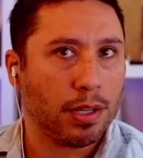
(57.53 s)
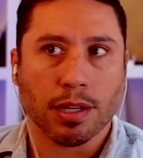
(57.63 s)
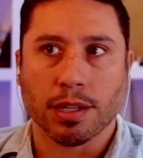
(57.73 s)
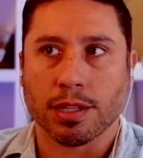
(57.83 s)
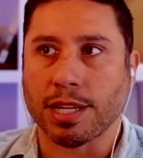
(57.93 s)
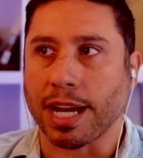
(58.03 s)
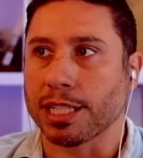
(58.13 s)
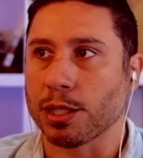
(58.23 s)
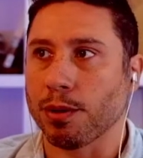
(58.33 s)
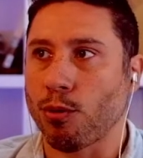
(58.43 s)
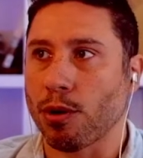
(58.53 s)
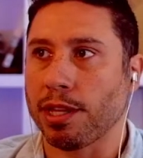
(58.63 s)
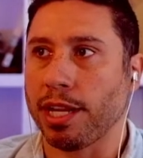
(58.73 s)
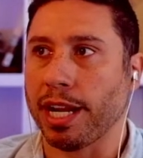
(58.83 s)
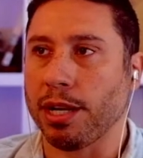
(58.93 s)
the sex as a reward
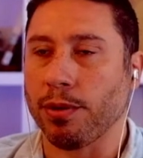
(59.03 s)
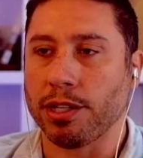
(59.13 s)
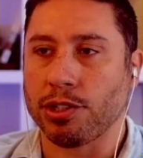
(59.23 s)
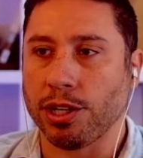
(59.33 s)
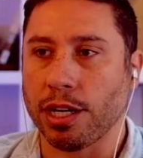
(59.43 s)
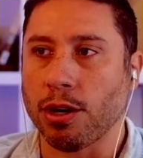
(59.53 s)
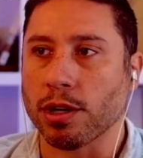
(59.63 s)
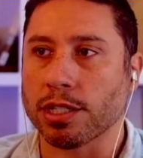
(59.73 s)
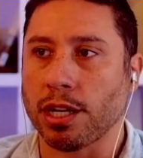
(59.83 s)
thing anyway. So you're going to notice a